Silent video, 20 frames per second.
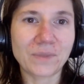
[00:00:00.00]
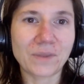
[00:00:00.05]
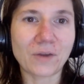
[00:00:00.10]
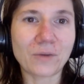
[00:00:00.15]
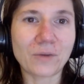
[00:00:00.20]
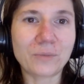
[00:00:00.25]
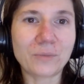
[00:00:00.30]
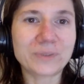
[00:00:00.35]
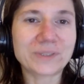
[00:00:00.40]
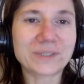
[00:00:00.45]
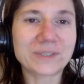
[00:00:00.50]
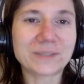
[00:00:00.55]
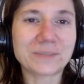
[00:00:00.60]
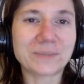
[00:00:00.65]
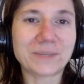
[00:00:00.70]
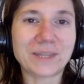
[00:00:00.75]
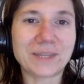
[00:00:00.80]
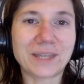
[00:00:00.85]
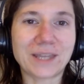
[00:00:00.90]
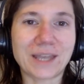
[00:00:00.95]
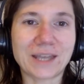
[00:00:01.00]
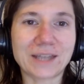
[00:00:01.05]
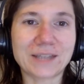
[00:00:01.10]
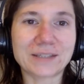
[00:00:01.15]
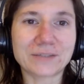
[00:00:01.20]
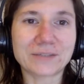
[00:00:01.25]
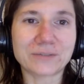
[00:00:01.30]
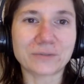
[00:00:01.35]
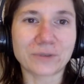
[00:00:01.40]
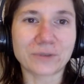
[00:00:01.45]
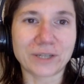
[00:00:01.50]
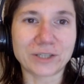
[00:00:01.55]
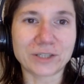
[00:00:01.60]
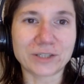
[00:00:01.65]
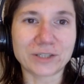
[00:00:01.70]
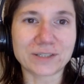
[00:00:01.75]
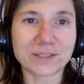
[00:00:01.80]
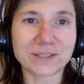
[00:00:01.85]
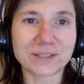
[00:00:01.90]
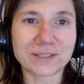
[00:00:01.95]
Open to me the gates of
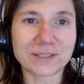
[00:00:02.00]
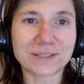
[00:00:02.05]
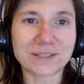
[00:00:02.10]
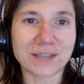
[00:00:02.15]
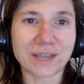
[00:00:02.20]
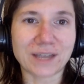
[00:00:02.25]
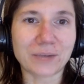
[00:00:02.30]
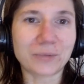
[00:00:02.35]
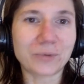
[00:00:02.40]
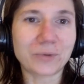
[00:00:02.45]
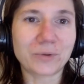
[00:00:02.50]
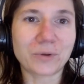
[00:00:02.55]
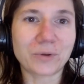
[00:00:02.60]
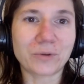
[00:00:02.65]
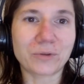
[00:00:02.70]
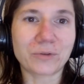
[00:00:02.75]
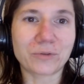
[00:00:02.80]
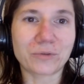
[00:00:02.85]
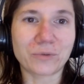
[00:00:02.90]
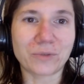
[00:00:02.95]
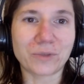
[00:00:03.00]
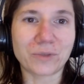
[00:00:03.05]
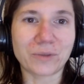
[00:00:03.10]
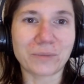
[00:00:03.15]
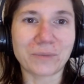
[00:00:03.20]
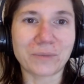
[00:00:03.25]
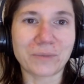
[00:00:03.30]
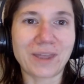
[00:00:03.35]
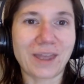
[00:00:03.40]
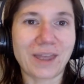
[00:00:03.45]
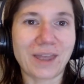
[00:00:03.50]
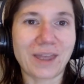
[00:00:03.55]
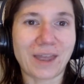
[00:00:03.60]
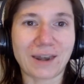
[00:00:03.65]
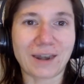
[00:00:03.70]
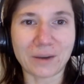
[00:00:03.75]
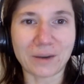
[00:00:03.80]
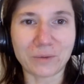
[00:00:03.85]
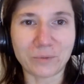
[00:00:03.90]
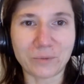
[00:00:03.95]
righteousness. I will go through them,
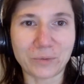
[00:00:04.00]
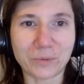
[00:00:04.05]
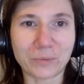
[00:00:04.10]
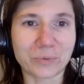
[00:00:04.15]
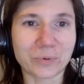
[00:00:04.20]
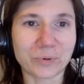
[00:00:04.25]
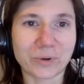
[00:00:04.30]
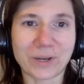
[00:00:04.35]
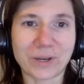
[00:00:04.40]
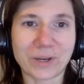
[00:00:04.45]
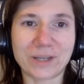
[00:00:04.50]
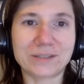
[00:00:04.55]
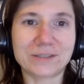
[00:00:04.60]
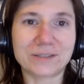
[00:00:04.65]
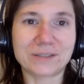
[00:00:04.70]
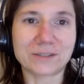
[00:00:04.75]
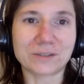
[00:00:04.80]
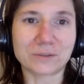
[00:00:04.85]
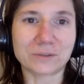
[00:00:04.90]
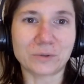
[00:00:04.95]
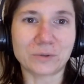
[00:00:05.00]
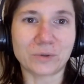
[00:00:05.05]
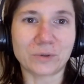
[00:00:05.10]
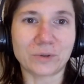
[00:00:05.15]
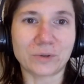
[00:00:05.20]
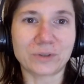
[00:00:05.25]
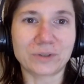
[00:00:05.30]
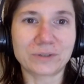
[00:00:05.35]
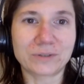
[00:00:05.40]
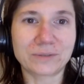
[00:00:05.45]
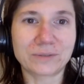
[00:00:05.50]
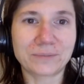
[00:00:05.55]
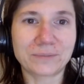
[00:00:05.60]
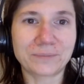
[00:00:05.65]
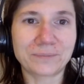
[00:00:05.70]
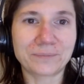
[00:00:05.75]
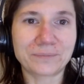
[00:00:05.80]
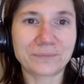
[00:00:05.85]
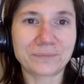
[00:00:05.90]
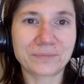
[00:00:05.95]
and I will praise the Lord.
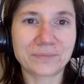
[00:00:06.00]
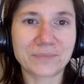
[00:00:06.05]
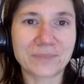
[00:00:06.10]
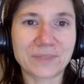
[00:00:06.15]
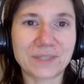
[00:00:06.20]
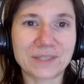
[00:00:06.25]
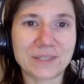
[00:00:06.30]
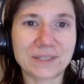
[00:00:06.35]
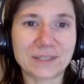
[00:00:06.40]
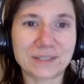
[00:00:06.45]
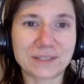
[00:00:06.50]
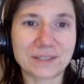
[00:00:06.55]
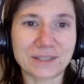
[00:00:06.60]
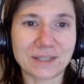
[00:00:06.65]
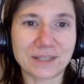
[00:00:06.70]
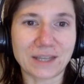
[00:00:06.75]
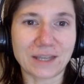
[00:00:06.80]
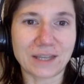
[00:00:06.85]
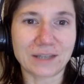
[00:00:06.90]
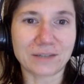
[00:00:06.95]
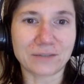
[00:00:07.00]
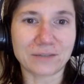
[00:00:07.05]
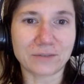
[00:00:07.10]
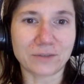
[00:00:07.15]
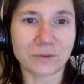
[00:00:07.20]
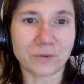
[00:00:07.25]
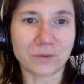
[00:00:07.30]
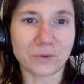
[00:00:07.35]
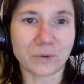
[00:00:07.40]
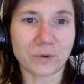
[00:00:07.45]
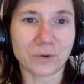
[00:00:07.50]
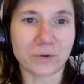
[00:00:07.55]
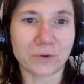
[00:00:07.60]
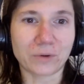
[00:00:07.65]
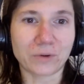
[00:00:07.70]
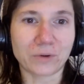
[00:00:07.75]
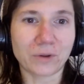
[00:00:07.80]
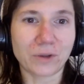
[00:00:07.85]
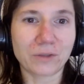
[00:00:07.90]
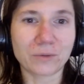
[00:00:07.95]
This is the gate of the Lord
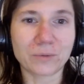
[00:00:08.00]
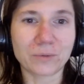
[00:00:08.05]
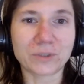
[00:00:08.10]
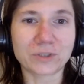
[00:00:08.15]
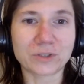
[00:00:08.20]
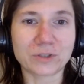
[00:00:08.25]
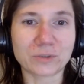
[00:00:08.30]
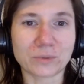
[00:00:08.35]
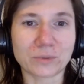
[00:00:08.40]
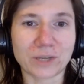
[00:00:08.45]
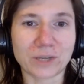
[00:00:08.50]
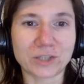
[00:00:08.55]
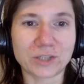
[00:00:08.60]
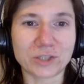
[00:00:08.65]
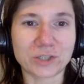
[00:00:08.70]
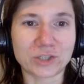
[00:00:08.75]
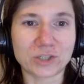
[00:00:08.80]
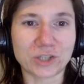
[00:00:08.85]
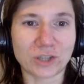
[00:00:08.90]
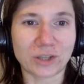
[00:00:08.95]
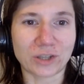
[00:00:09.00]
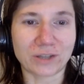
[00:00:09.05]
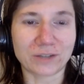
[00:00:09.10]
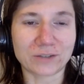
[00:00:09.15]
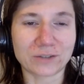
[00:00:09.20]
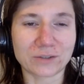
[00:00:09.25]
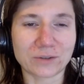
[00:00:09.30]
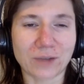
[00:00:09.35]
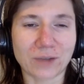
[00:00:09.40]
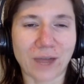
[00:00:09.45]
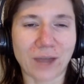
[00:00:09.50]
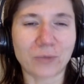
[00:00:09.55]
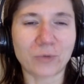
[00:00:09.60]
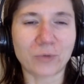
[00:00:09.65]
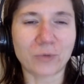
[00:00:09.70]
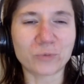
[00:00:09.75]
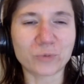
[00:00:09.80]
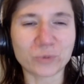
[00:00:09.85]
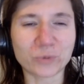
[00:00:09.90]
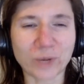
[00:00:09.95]
through which the righteous shall enter. I
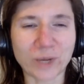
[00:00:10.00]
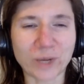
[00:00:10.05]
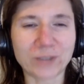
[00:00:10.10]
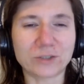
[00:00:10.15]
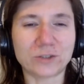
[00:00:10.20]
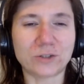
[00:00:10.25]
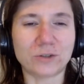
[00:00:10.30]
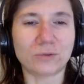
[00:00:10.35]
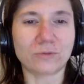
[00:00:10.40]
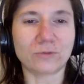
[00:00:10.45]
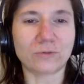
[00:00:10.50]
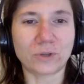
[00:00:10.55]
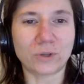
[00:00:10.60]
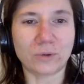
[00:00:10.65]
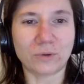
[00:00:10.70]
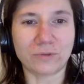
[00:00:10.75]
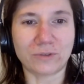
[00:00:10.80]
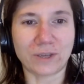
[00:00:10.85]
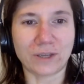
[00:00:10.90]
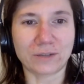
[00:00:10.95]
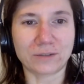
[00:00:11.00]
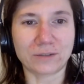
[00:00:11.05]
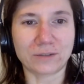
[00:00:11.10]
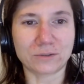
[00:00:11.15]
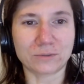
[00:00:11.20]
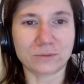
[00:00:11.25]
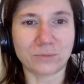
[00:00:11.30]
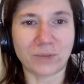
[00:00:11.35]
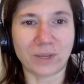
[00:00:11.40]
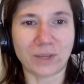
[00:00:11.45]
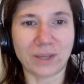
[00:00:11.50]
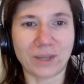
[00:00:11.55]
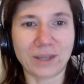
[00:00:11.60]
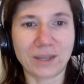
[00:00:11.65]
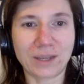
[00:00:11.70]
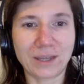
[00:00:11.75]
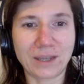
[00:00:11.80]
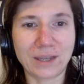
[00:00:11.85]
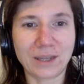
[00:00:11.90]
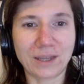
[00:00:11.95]
will praise you, for you have answered me
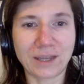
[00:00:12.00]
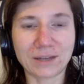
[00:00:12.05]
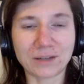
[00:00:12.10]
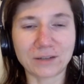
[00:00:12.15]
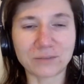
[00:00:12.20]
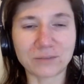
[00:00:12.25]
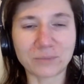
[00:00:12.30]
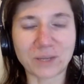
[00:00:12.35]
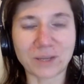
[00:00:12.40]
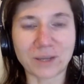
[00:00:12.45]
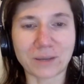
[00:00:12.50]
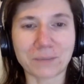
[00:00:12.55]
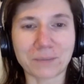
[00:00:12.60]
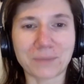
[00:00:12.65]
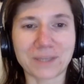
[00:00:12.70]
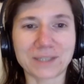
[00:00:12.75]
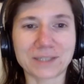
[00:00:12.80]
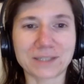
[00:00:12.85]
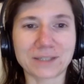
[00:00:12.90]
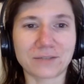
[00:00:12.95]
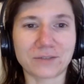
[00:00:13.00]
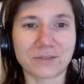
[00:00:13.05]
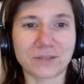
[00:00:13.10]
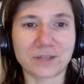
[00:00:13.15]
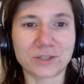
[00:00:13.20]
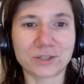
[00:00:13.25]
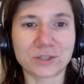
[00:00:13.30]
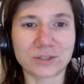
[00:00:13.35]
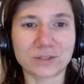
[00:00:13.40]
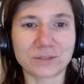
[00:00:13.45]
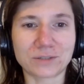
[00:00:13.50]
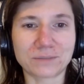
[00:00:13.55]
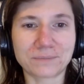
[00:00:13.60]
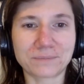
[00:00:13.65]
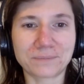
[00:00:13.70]
and have become my salvation.